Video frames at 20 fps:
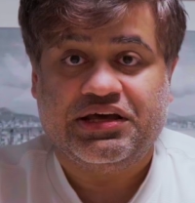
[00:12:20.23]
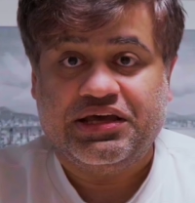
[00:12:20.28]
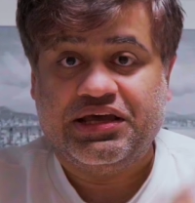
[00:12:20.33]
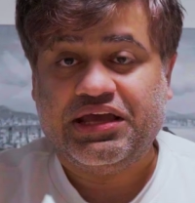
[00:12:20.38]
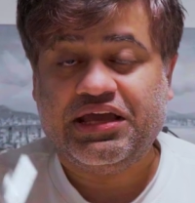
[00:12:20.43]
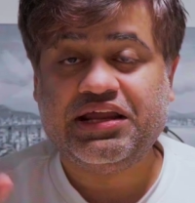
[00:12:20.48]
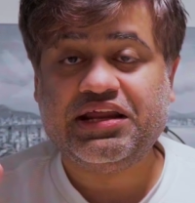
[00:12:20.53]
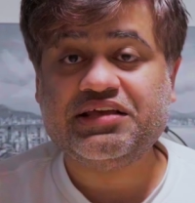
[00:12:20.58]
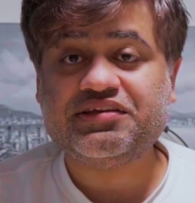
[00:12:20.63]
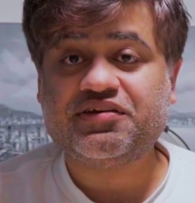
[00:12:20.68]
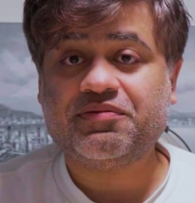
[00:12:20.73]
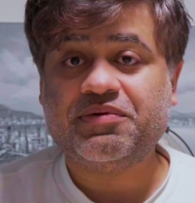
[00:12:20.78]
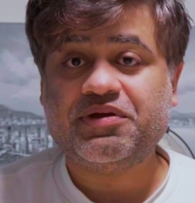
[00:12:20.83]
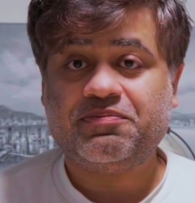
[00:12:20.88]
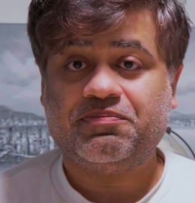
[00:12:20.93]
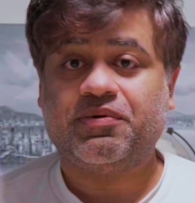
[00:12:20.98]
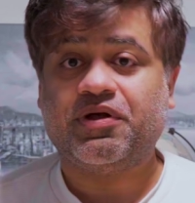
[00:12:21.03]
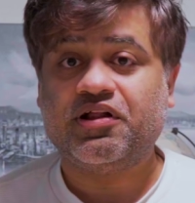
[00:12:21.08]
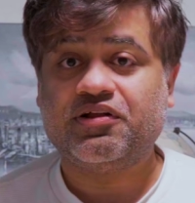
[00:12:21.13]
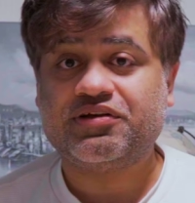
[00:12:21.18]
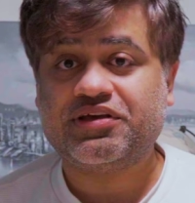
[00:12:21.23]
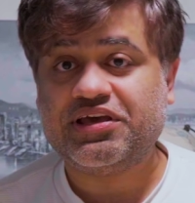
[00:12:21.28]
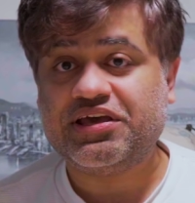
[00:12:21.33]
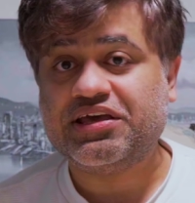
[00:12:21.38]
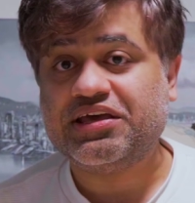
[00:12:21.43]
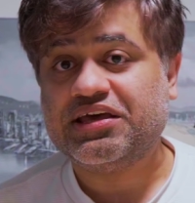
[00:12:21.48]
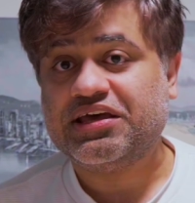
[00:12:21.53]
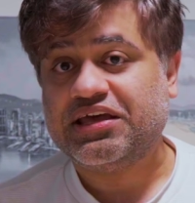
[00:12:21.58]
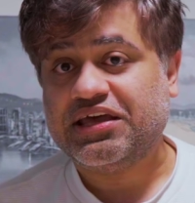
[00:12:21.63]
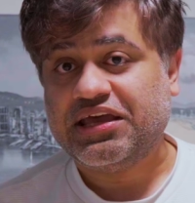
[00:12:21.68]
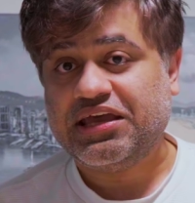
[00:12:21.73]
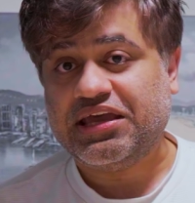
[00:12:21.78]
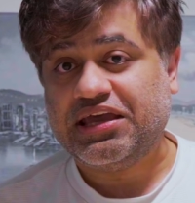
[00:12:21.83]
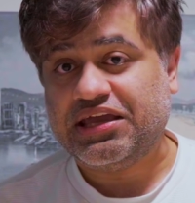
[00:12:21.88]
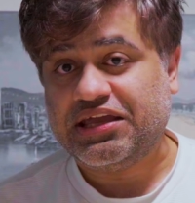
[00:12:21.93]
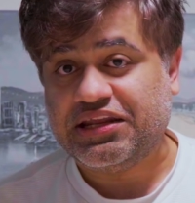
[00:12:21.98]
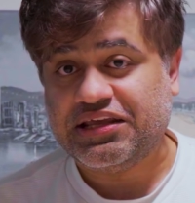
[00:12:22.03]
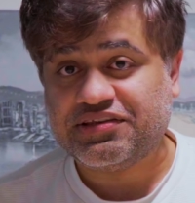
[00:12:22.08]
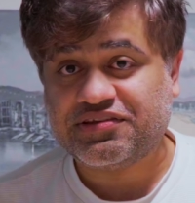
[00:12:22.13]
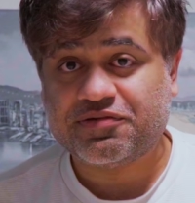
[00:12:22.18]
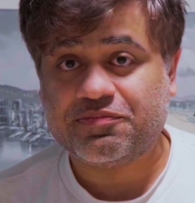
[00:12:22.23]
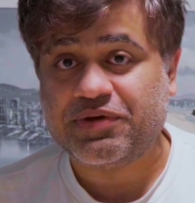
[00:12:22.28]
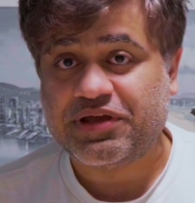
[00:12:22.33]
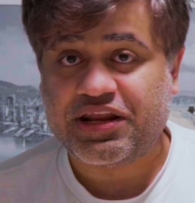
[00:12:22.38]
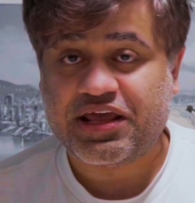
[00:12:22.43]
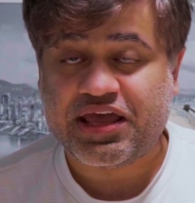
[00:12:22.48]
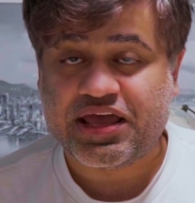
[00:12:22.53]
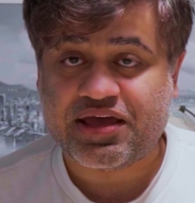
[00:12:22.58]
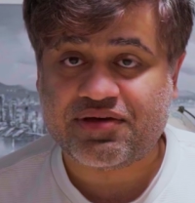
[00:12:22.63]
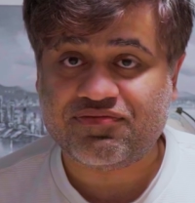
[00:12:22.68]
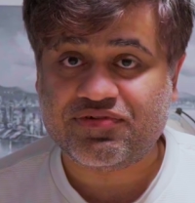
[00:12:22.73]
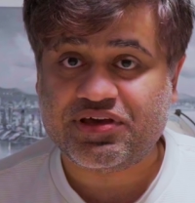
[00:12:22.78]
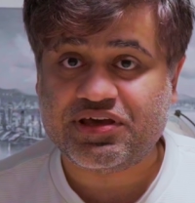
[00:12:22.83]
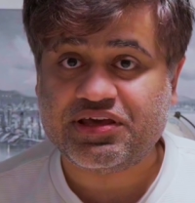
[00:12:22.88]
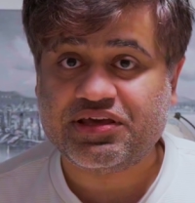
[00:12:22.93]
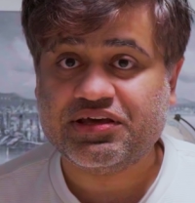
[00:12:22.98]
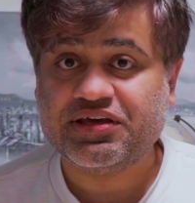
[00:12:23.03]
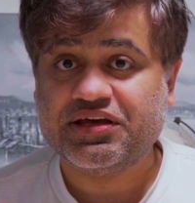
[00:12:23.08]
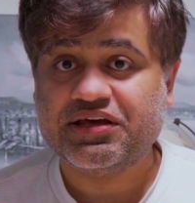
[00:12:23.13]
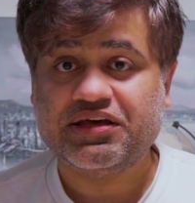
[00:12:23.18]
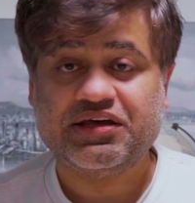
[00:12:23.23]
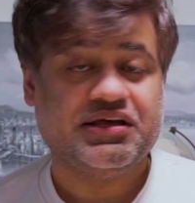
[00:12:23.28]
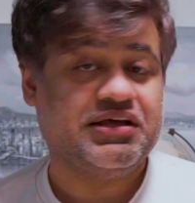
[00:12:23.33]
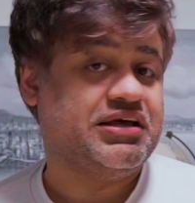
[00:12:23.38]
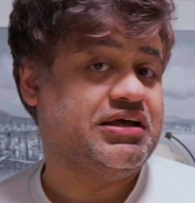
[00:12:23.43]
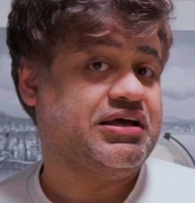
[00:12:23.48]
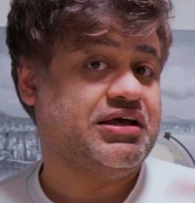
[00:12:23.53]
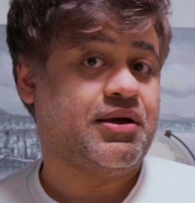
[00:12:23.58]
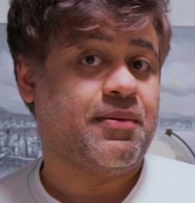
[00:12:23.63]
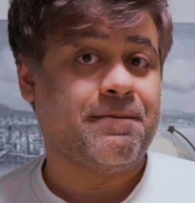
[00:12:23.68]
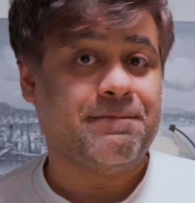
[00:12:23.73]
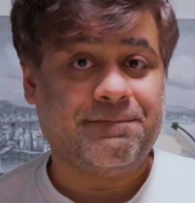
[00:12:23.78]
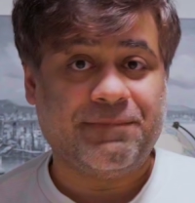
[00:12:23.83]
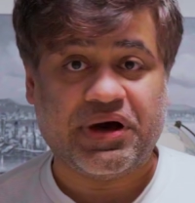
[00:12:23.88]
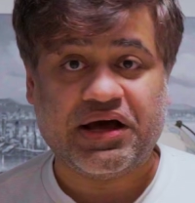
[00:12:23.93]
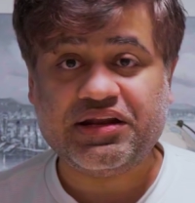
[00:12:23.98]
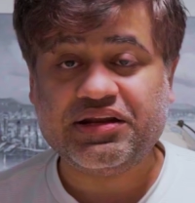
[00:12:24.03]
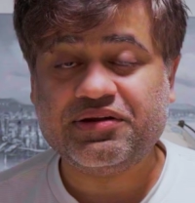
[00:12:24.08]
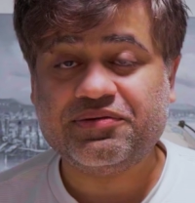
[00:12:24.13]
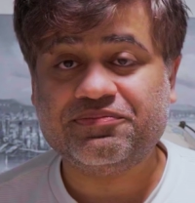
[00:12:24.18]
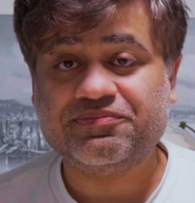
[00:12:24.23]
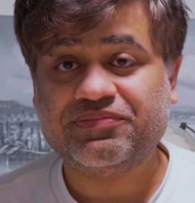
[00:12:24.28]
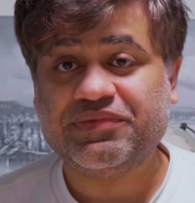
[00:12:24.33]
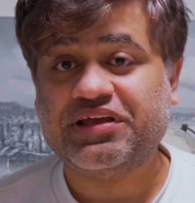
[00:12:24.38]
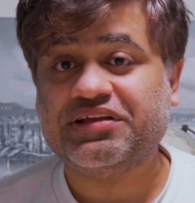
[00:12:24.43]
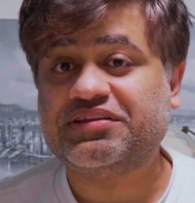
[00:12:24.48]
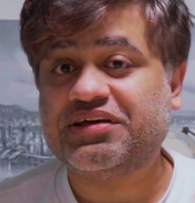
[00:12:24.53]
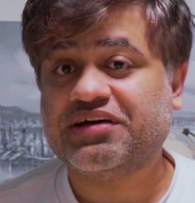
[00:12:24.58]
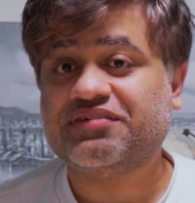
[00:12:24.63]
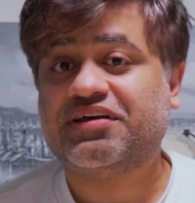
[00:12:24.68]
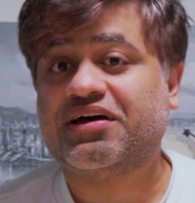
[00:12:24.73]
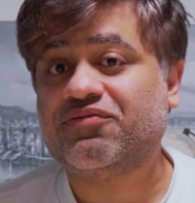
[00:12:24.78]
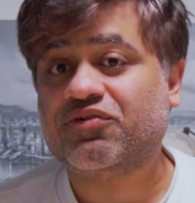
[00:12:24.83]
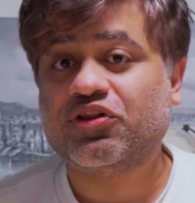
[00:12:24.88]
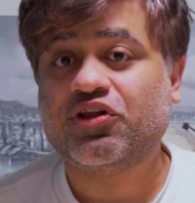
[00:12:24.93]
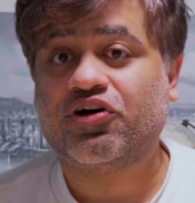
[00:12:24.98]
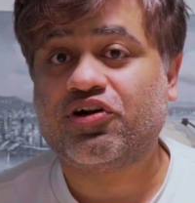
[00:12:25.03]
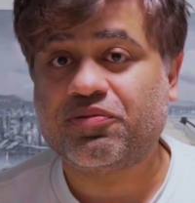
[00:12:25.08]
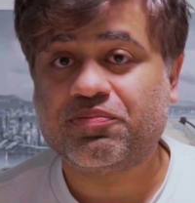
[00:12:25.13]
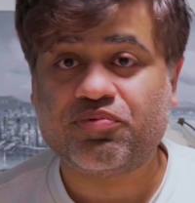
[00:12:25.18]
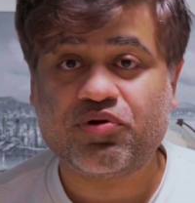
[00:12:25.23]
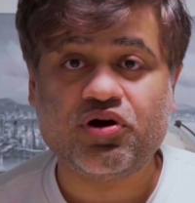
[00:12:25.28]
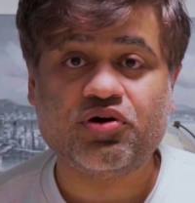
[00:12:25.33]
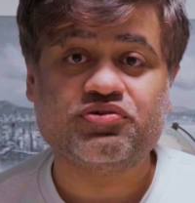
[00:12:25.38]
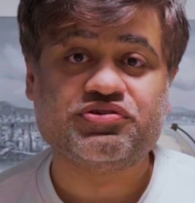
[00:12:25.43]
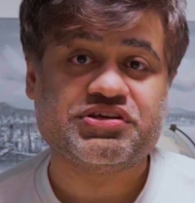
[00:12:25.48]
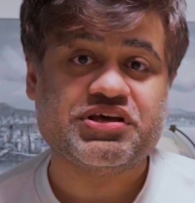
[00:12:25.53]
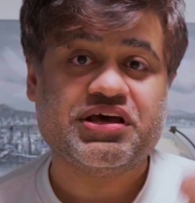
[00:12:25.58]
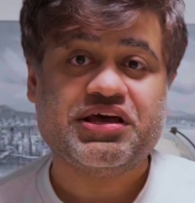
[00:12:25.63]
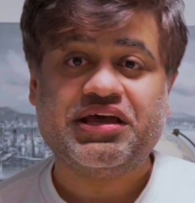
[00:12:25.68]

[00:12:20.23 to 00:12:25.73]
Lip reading: It is a bit bulky. It is a bit heavy, but it does have a lot of pros.